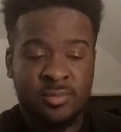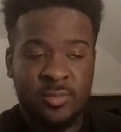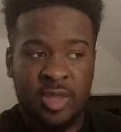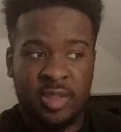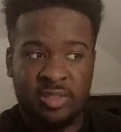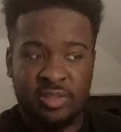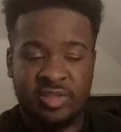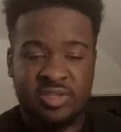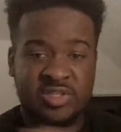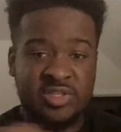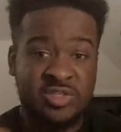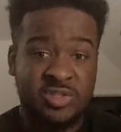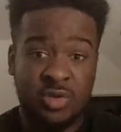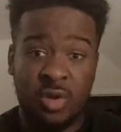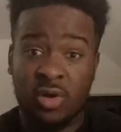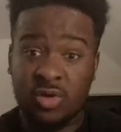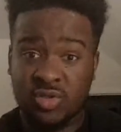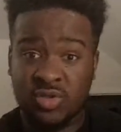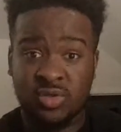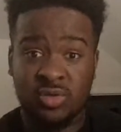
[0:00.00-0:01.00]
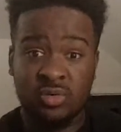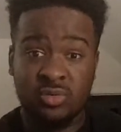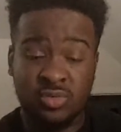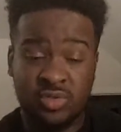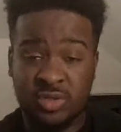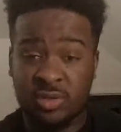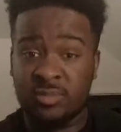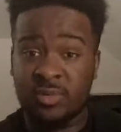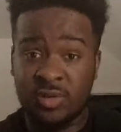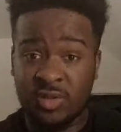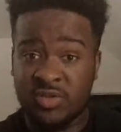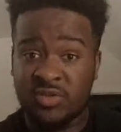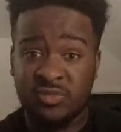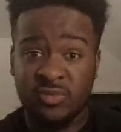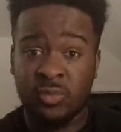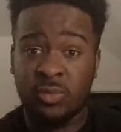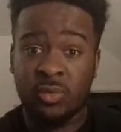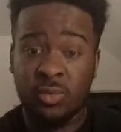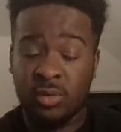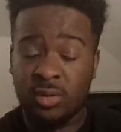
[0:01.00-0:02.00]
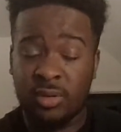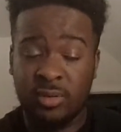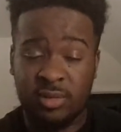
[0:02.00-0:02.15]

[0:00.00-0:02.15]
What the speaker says: and this is also something in Civil War,